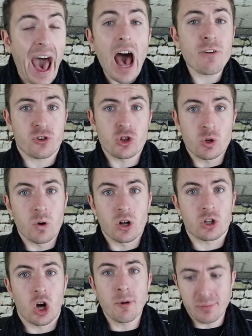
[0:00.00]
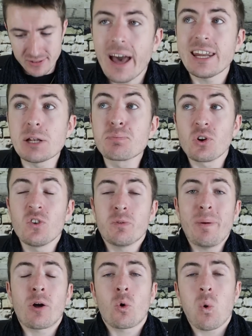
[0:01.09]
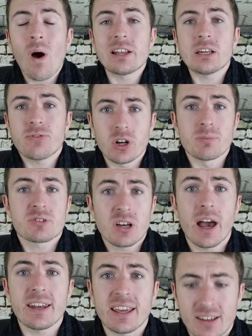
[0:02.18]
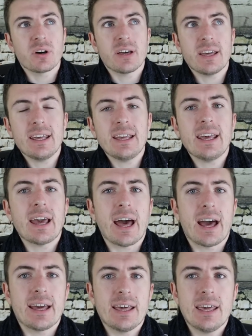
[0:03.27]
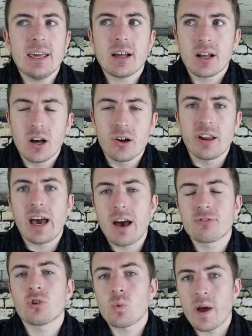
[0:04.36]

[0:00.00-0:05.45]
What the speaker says: after the World Cup, and he'll prove to be a quality Fulham signing, but yeah, you're gonna have to